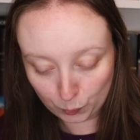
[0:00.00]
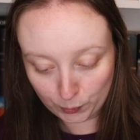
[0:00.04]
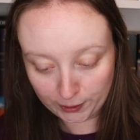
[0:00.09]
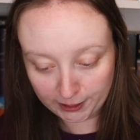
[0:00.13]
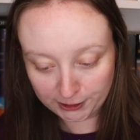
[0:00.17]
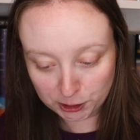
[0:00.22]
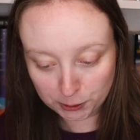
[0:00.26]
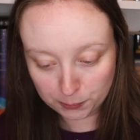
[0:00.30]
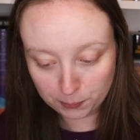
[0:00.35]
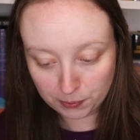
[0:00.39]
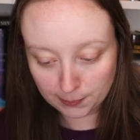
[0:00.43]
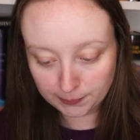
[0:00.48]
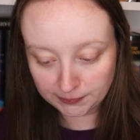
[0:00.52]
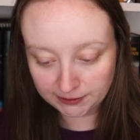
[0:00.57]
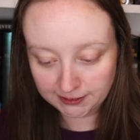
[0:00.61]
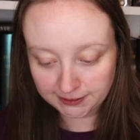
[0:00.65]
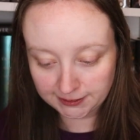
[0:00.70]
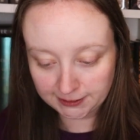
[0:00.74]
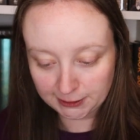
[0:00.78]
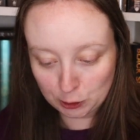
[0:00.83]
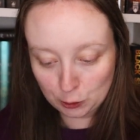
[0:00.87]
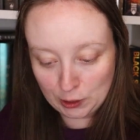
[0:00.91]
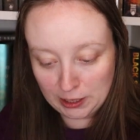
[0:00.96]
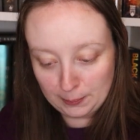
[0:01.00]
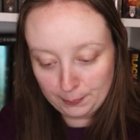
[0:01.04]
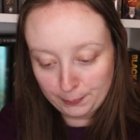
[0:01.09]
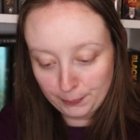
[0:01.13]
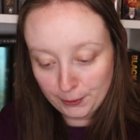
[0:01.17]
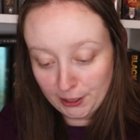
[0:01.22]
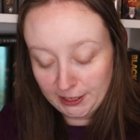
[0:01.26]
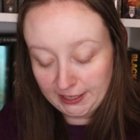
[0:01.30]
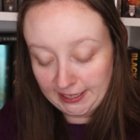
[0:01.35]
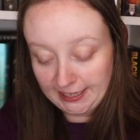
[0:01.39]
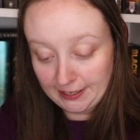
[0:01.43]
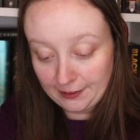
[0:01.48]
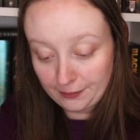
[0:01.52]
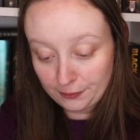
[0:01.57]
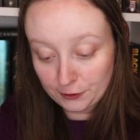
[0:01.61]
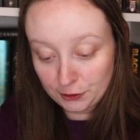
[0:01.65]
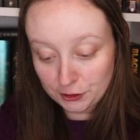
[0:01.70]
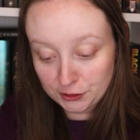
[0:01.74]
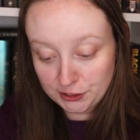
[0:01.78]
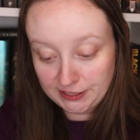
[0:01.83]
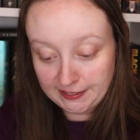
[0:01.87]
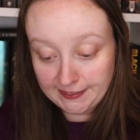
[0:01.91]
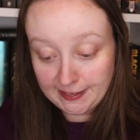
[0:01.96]
which promises a groundbreaking
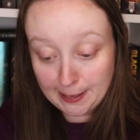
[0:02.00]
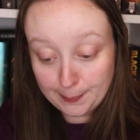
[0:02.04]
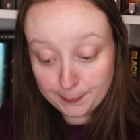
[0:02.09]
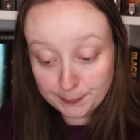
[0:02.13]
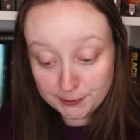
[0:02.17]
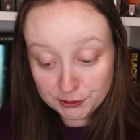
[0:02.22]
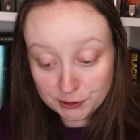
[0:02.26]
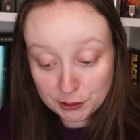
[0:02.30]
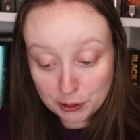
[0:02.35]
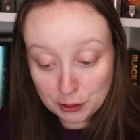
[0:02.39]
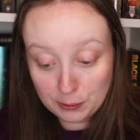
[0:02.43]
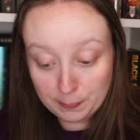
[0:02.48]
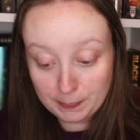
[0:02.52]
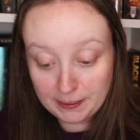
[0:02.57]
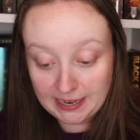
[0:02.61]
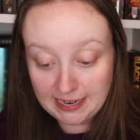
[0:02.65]
13th episode.